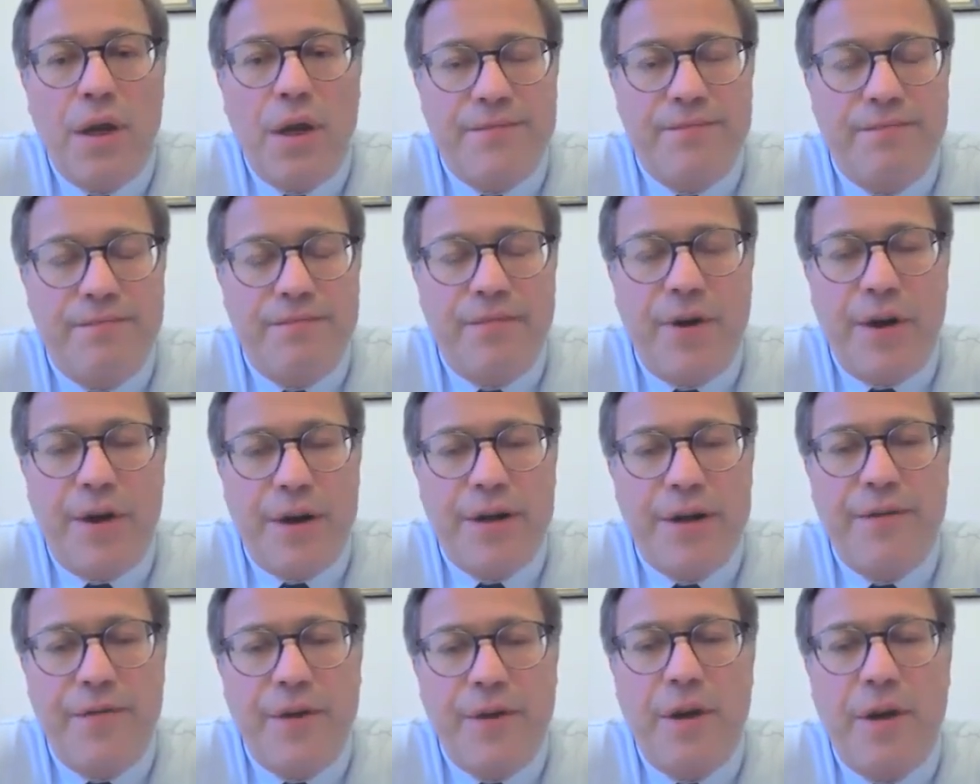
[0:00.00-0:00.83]
It's
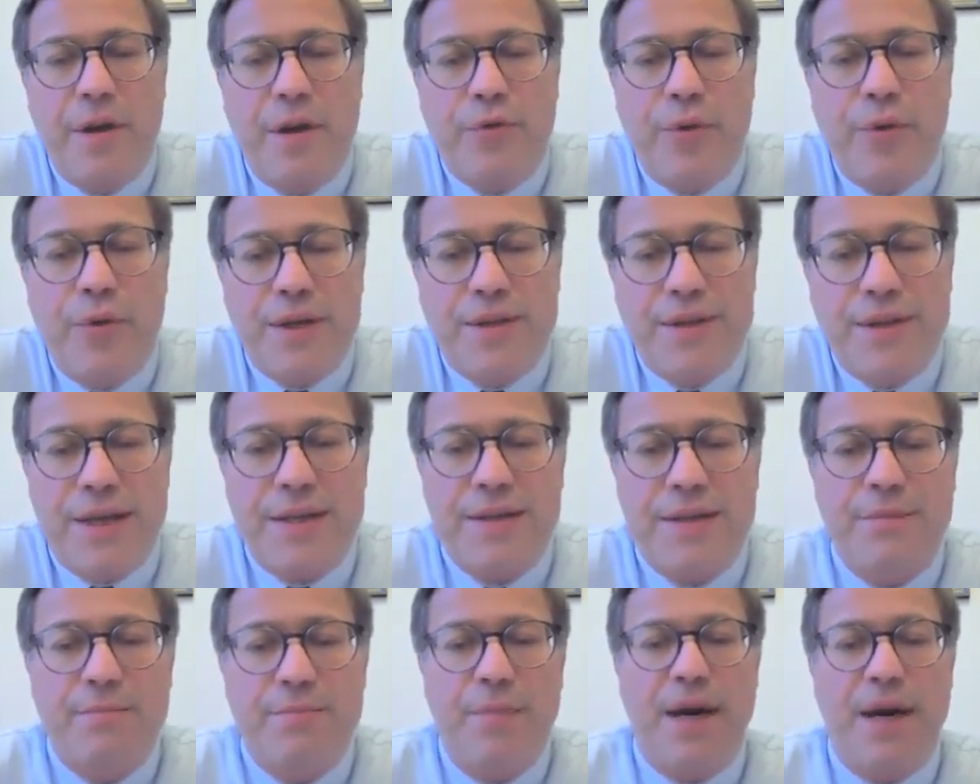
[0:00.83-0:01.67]
very difficult to
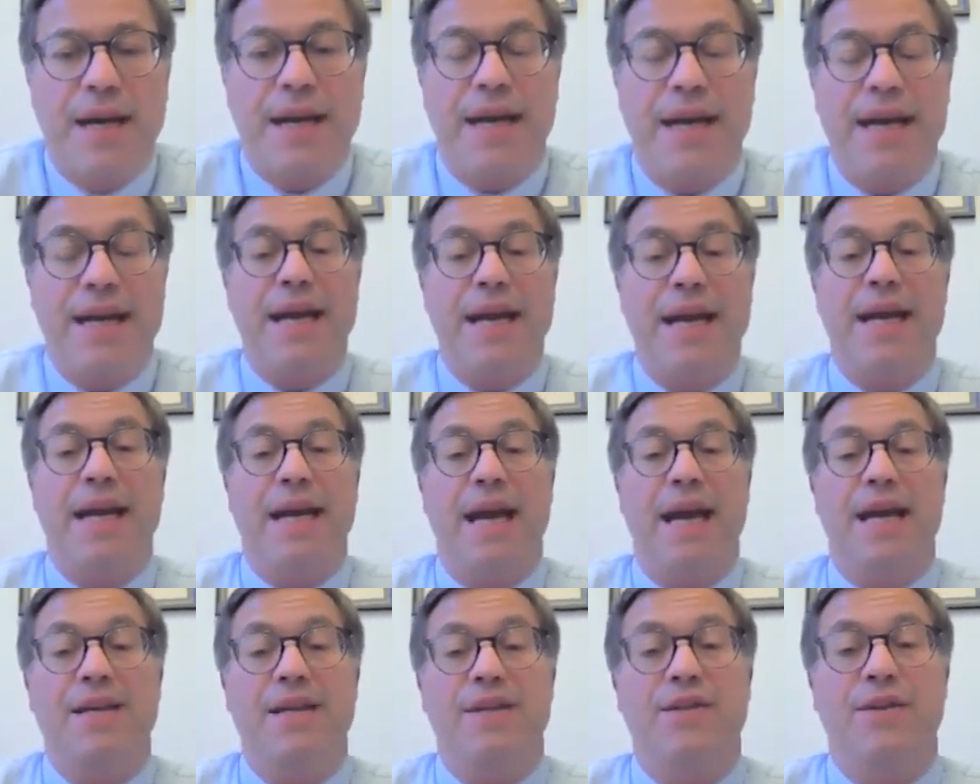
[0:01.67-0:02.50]
assess. But in any
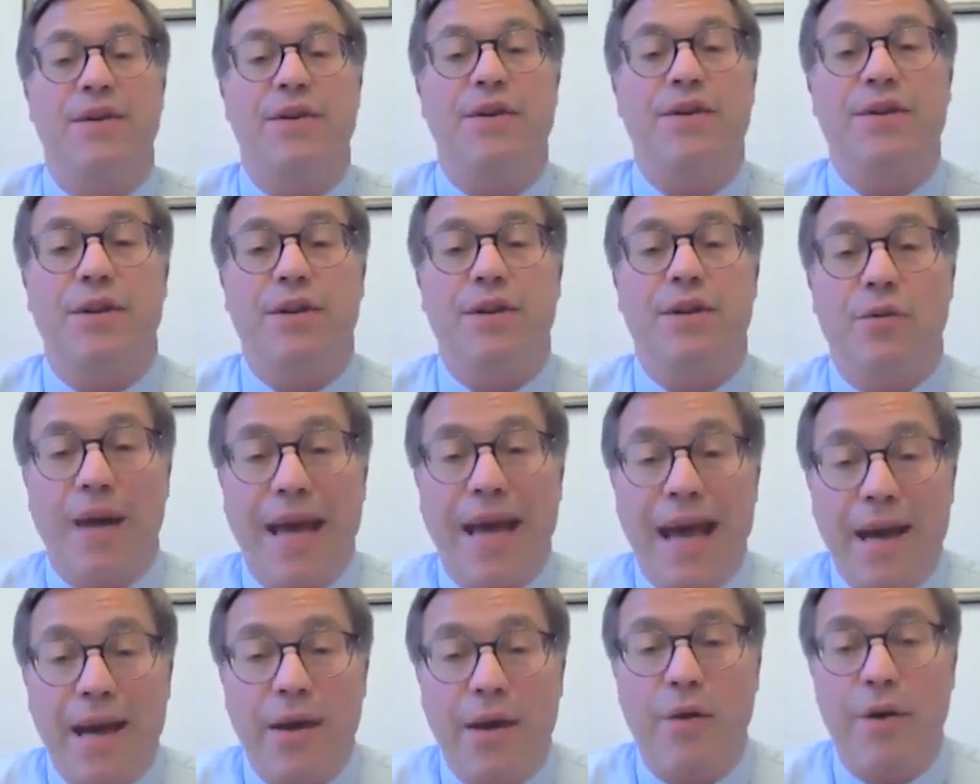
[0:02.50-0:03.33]
case, there is a new
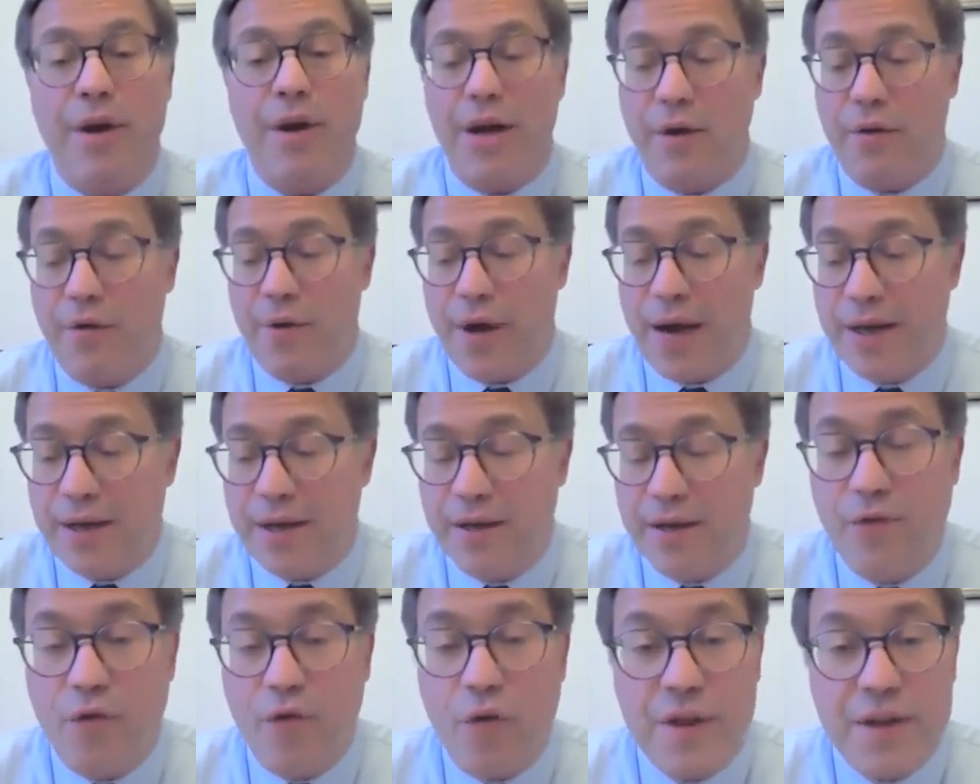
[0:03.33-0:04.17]
category
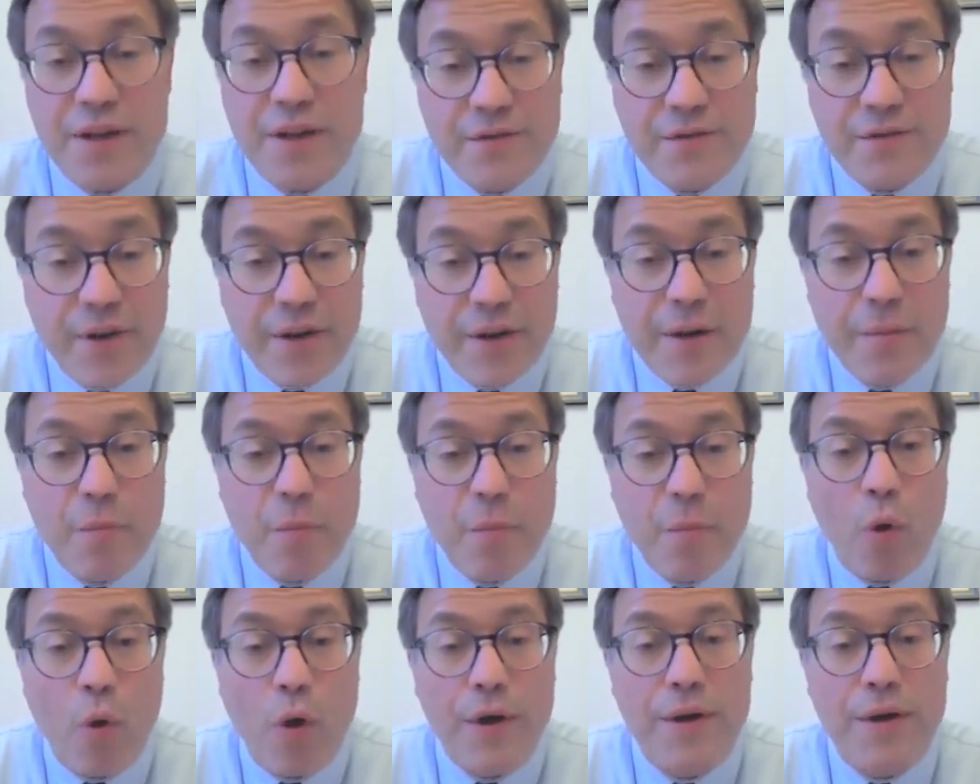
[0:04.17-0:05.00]
created for this very
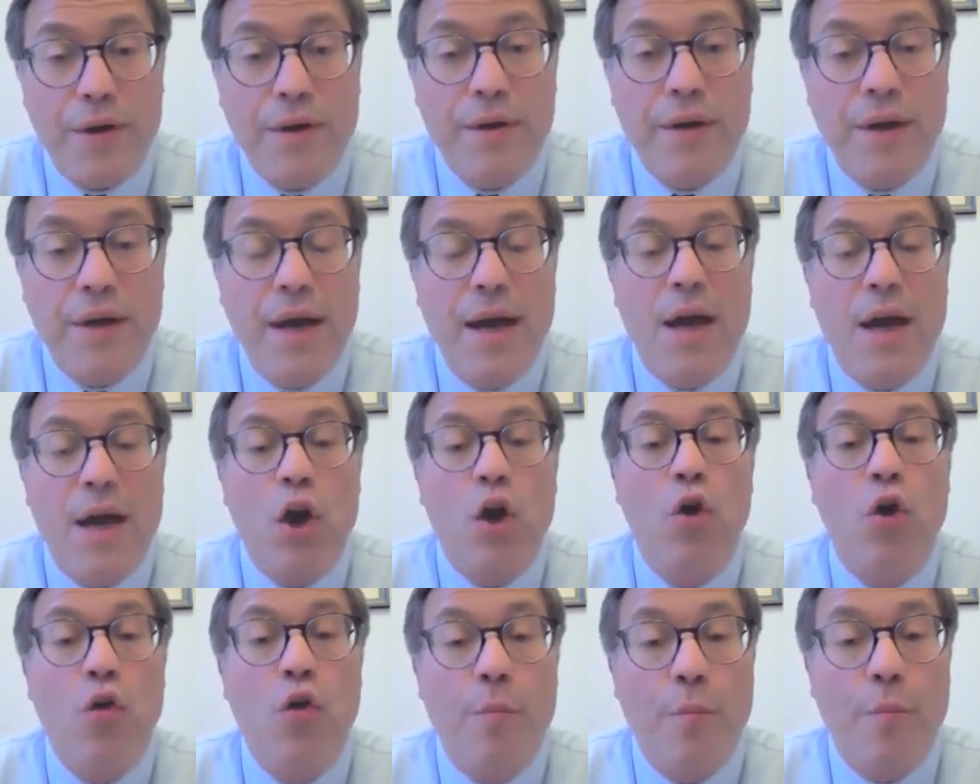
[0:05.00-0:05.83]
important
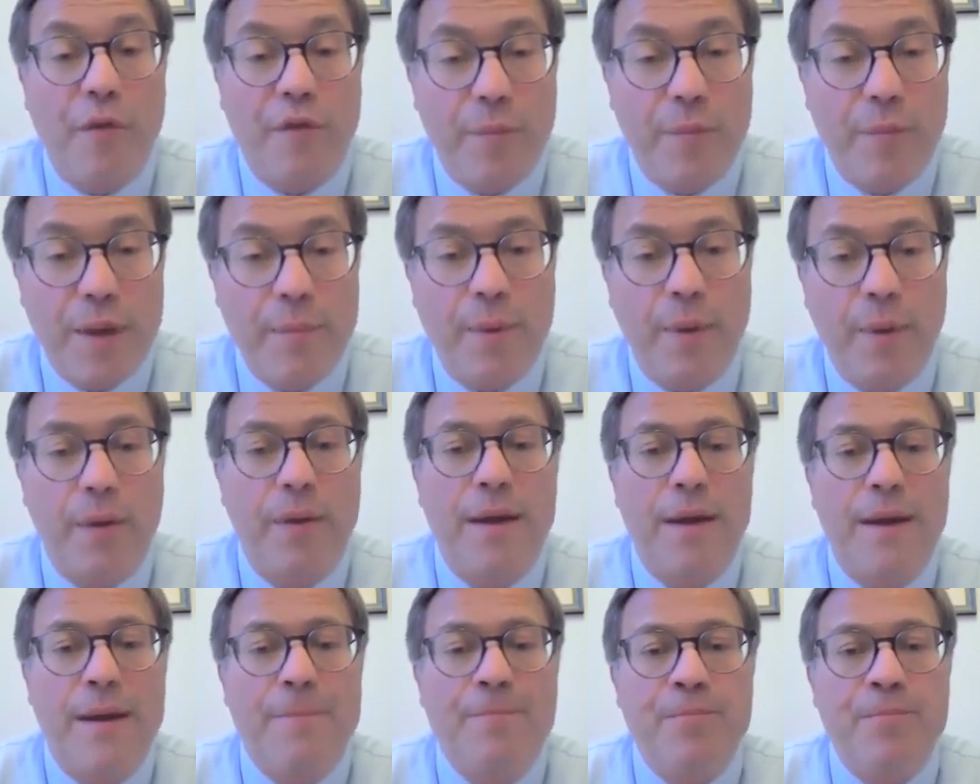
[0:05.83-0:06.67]
group of
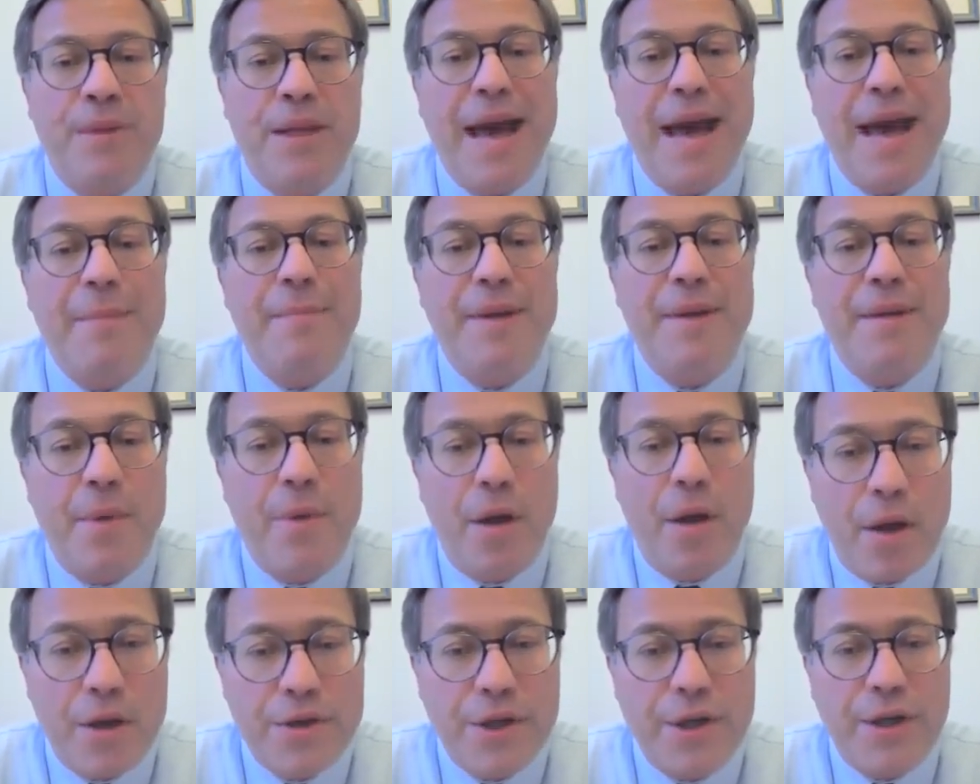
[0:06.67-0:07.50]
people,
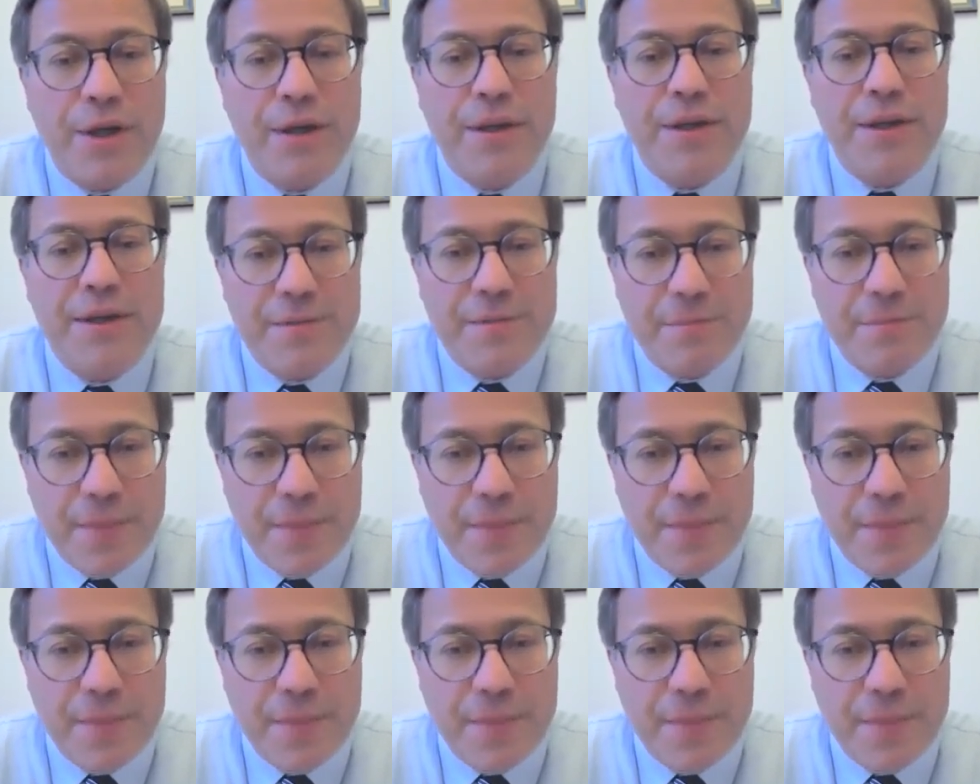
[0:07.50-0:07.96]
epidemiologically